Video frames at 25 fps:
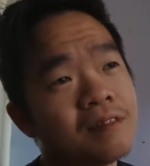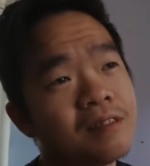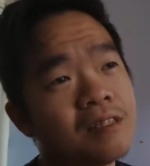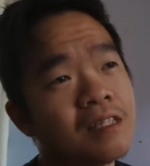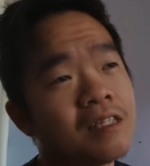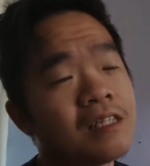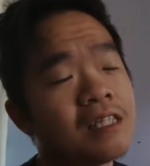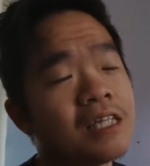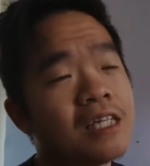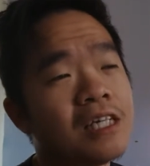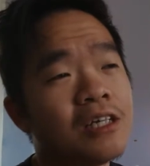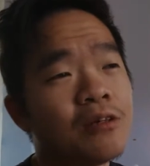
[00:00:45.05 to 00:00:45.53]

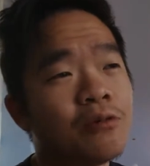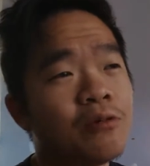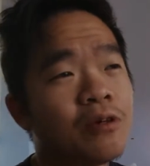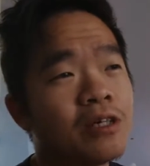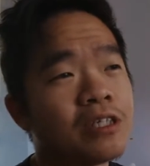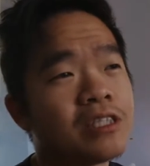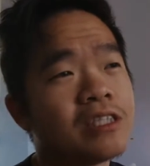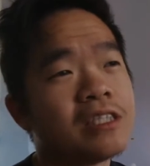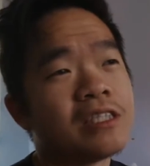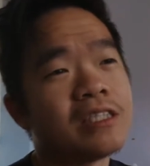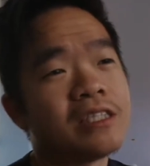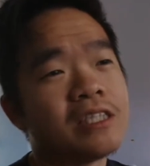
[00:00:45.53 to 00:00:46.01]
The day you're
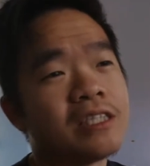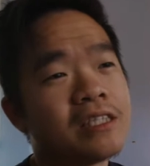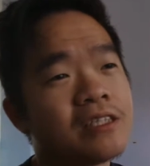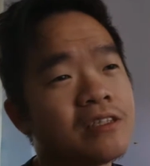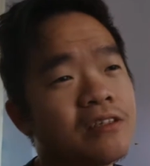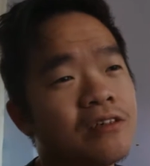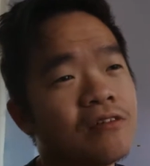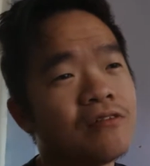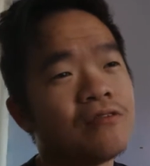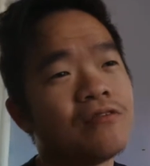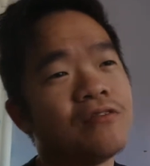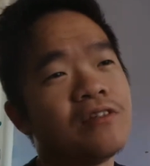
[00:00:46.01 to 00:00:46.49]
watching this
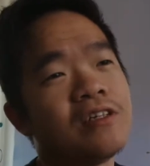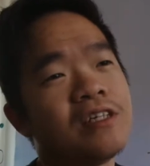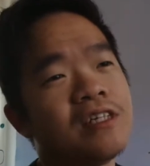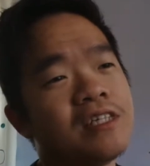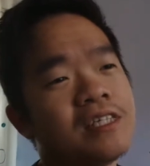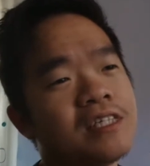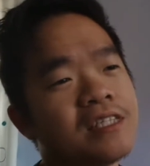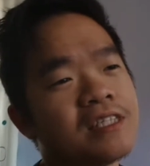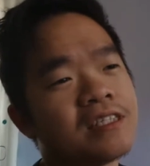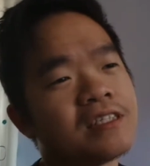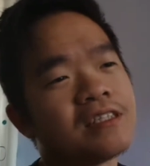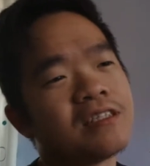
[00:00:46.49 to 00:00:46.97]

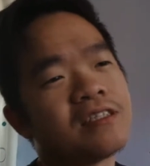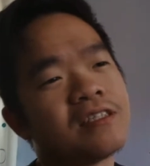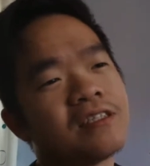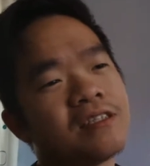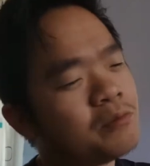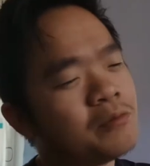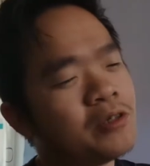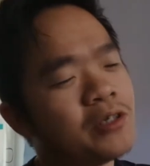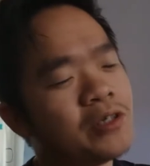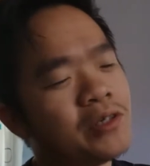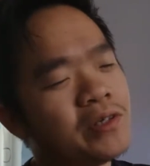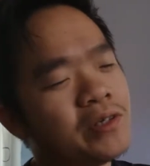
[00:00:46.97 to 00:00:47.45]
hopefully is
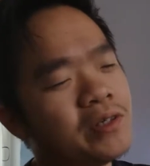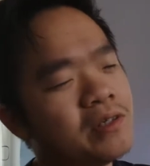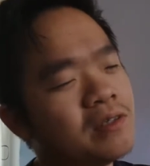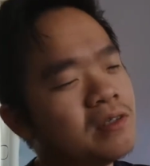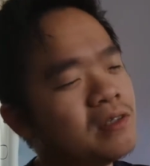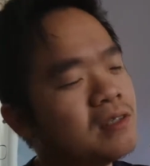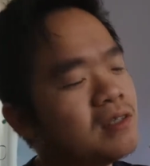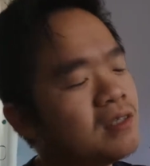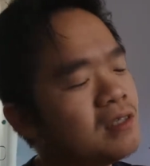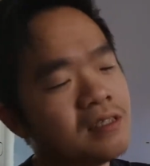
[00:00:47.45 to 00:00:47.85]
tomorrow.